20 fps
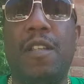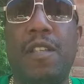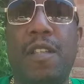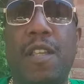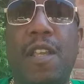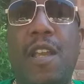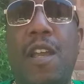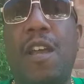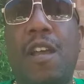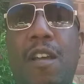
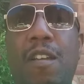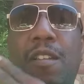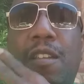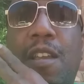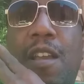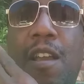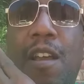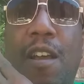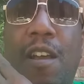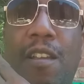Yeah,
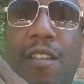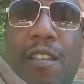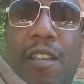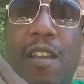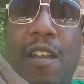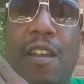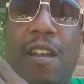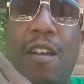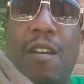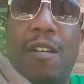yeah,
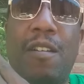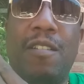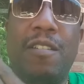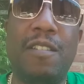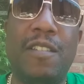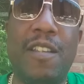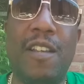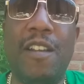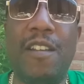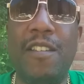yeah,
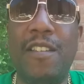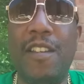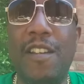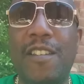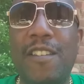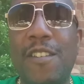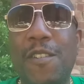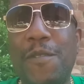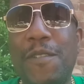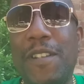yeah, yeah.
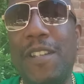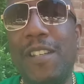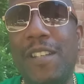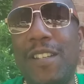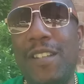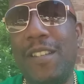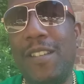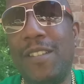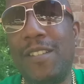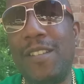I know what
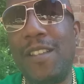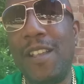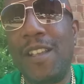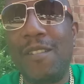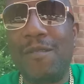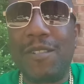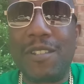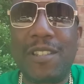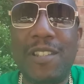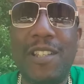it is.
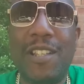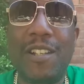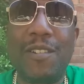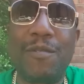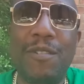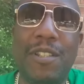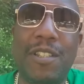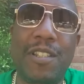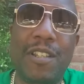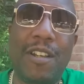What's
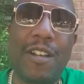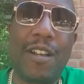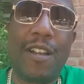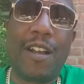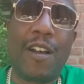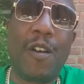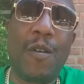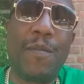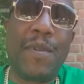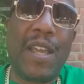good with y'all?
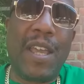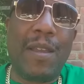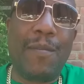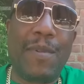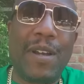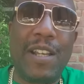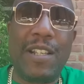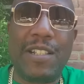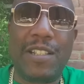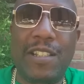I hope
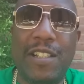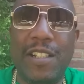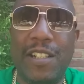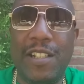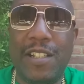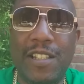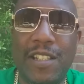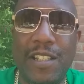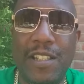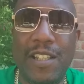everybody's
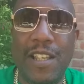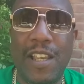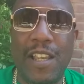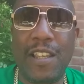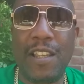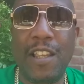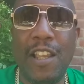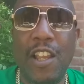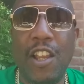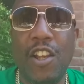good
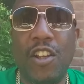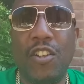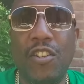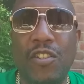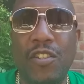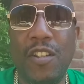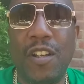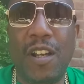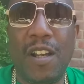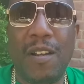today. You
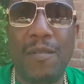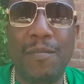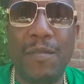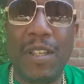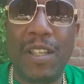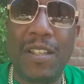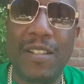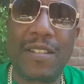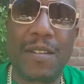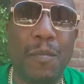know what I
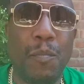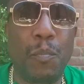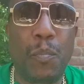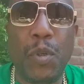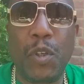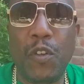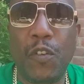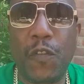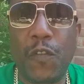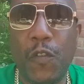mean? It's a
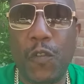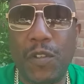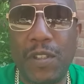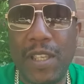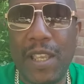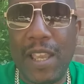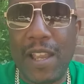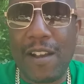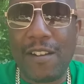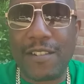beautiful
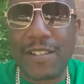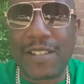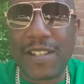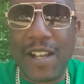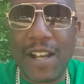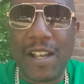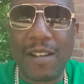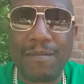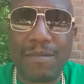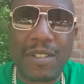day
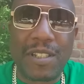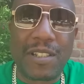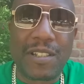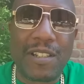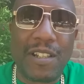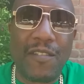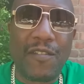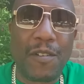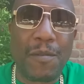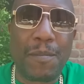outside. I'm just
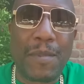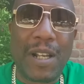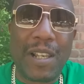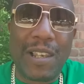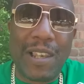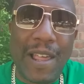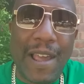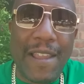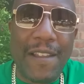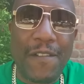living my
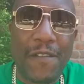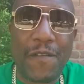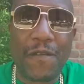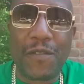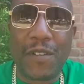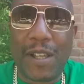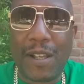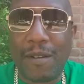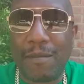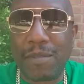
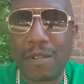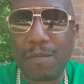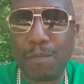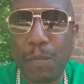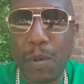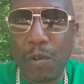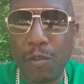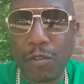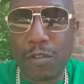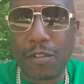life like I'm
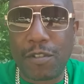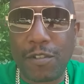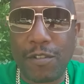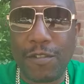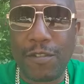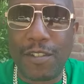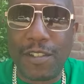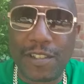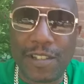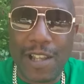supposed
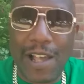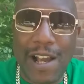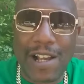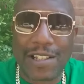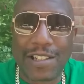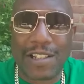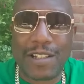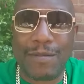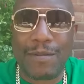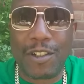to. This
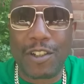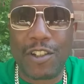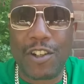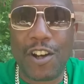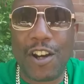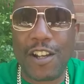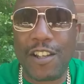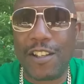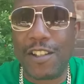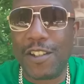Lashing the
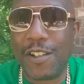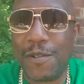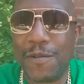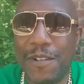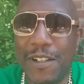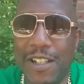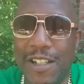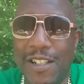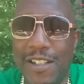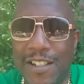guard. Y'all know
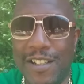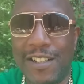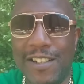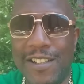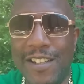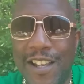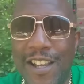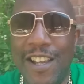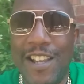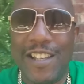what it
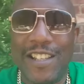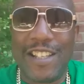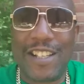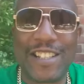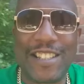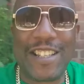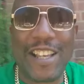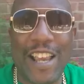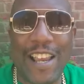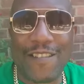is. Y'all
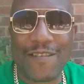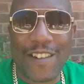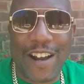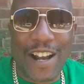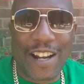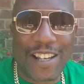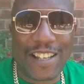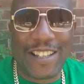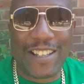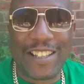see I ain't
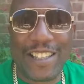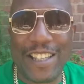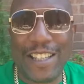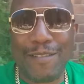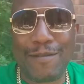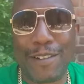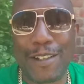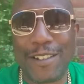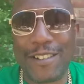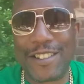rocking the
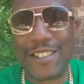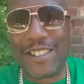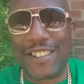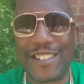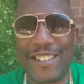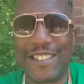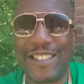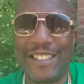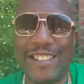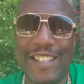Keep Low
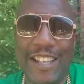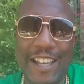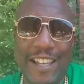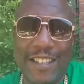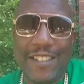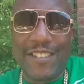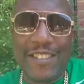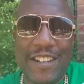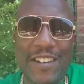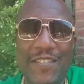shirt
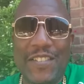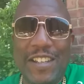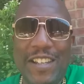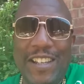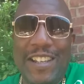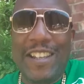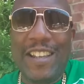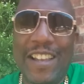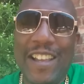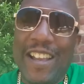today. You know what I
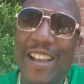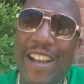mean?